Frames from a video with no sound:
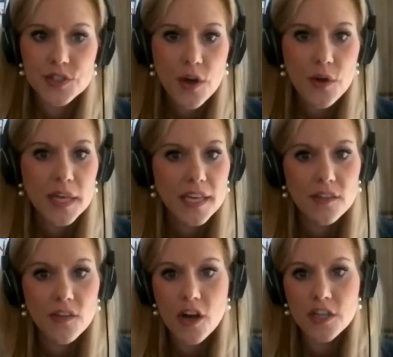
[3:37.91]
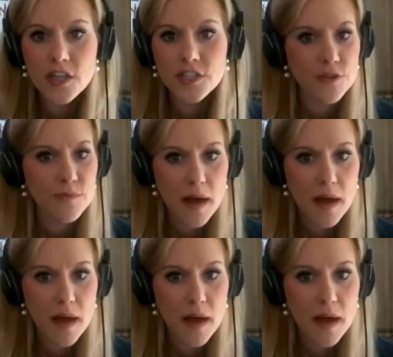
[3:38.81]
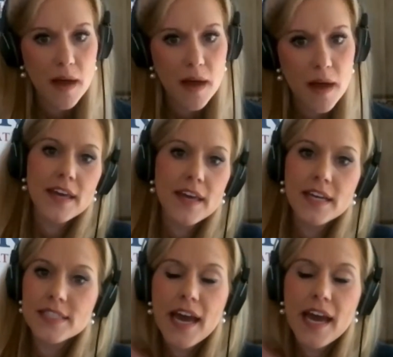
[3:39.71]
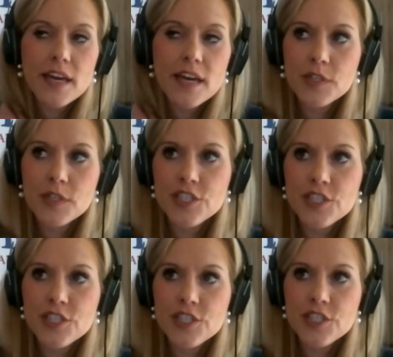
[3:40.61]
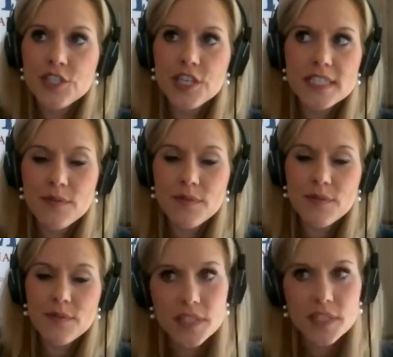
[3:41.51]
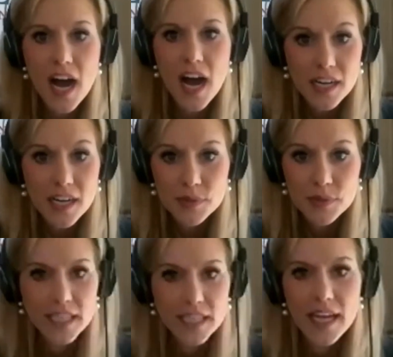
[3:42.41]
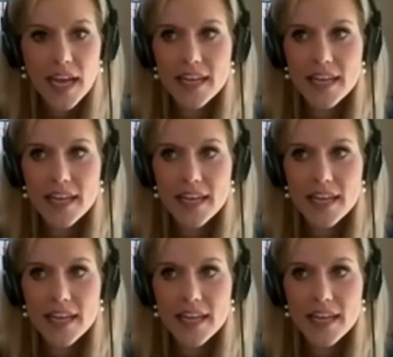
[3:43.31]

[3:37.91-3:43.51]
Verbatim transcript: So he yeah. launched Obamacare and the ACA. And it was just, it was rushed, it was not complete.